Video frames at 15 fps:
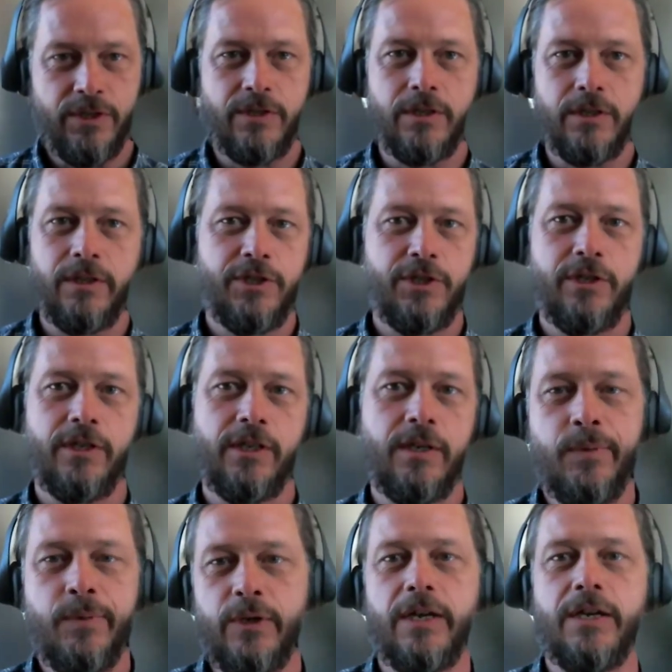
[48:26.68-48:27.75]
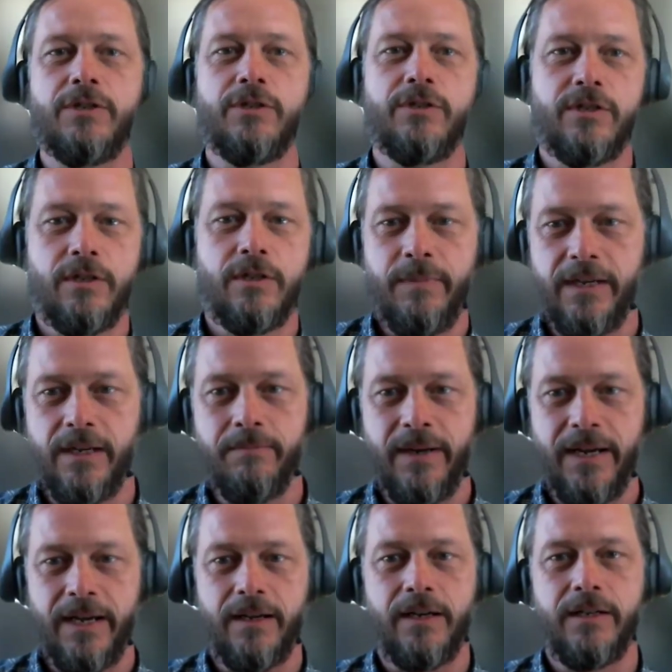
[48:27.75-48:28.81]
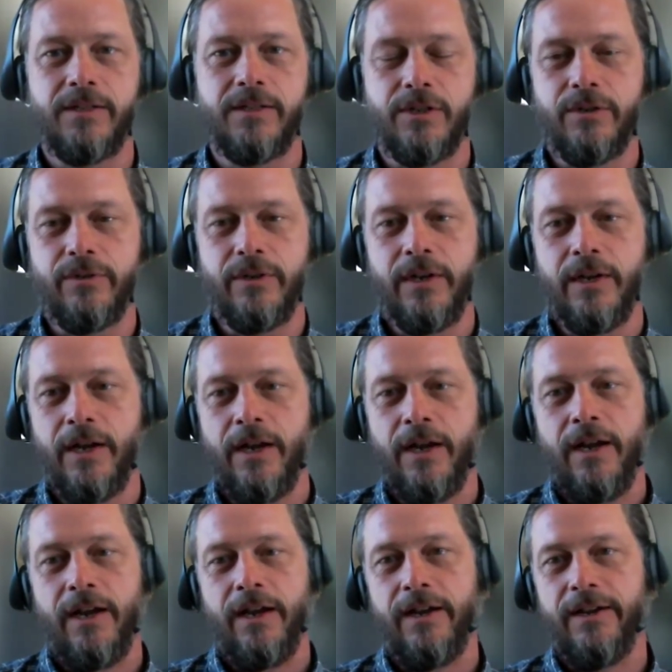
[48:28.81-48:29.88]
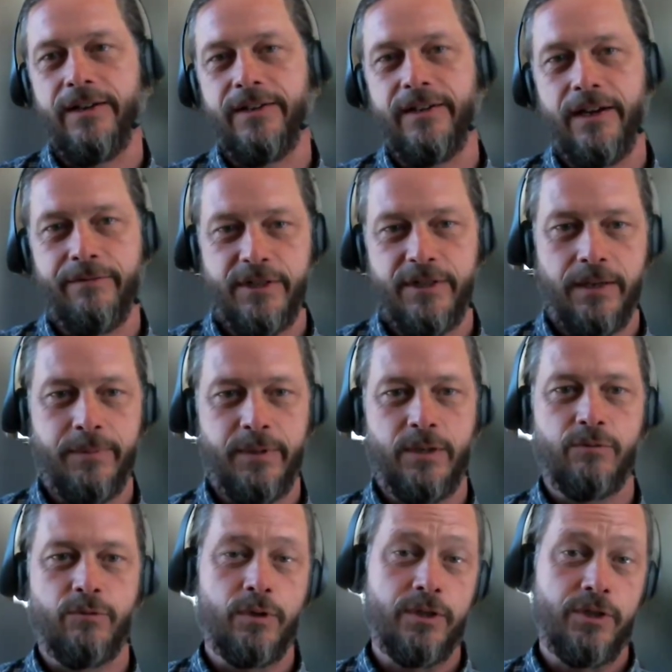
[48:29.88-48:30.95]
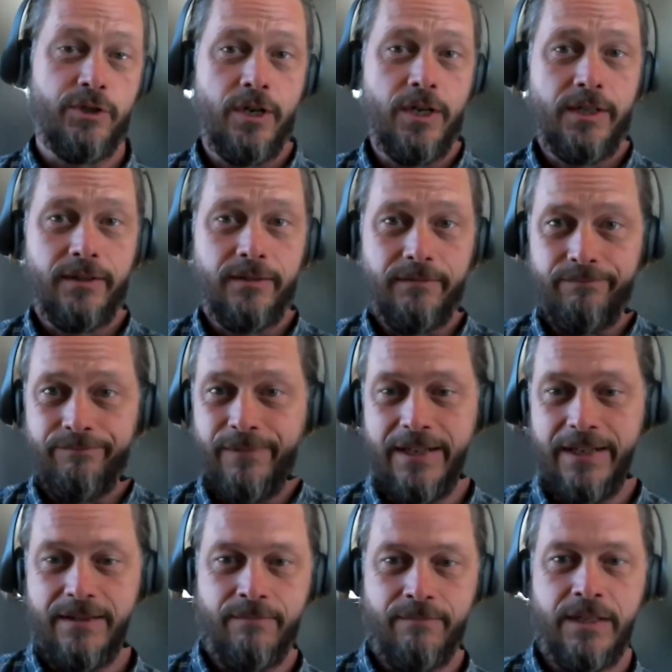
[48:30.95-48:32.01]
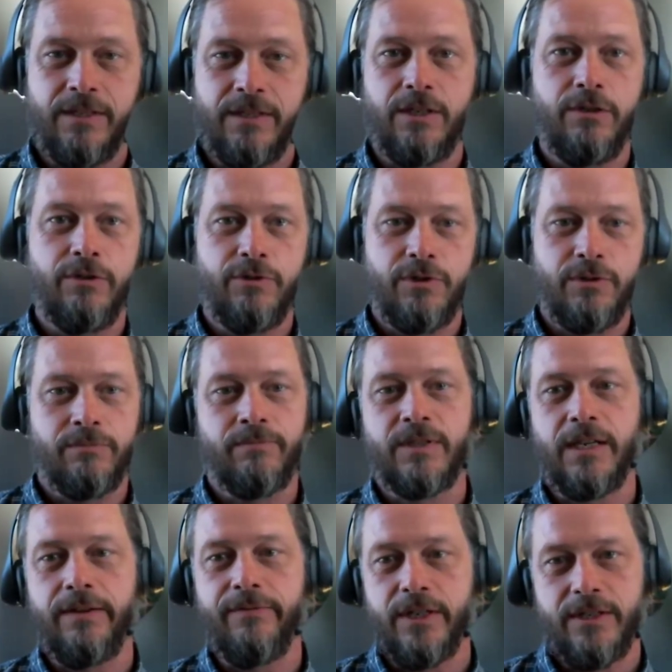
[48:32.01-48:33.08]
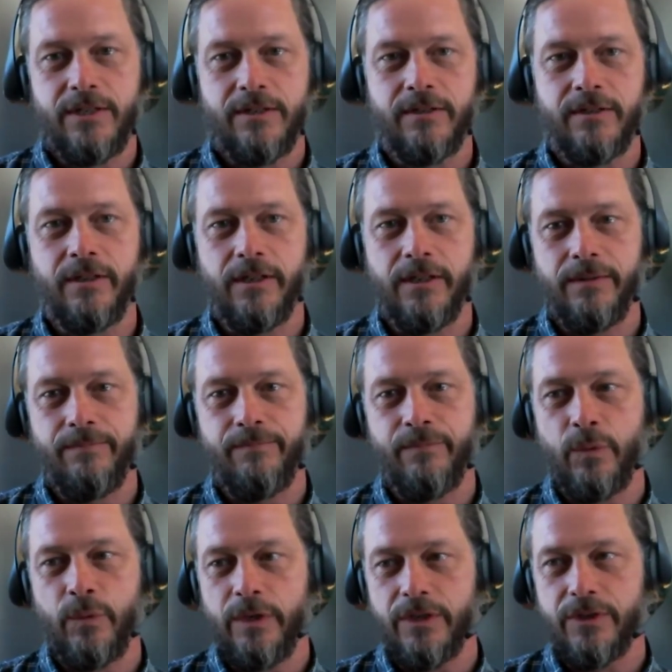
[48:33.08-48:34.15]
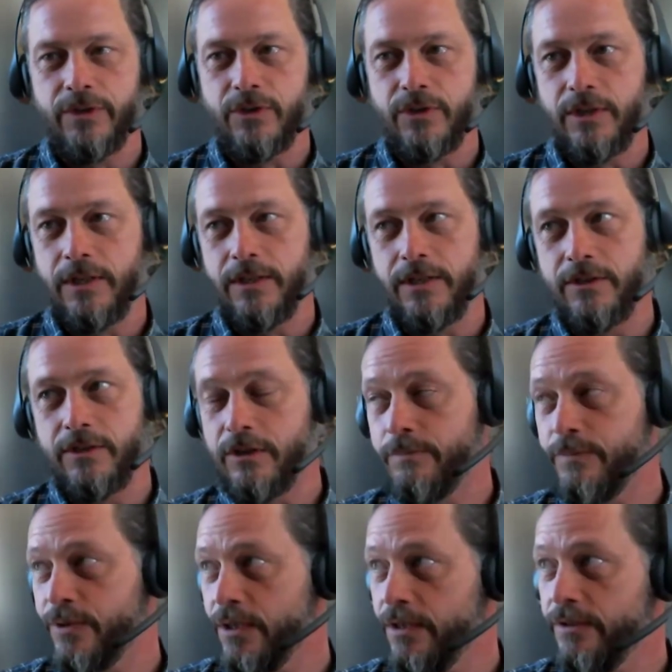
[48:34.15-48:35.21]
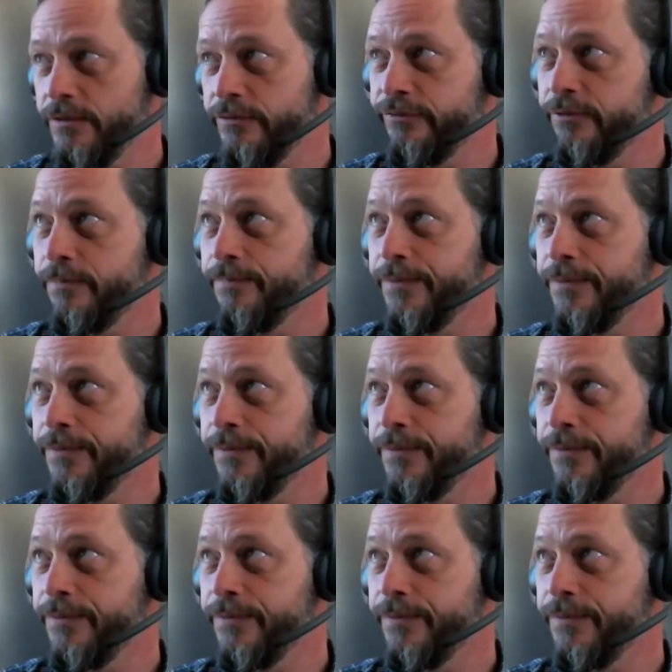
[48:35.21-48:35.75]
just a glitch in the communications that may come back on its own? And every time you don't roll a truck, that is a huge savings. We also see it in terms of,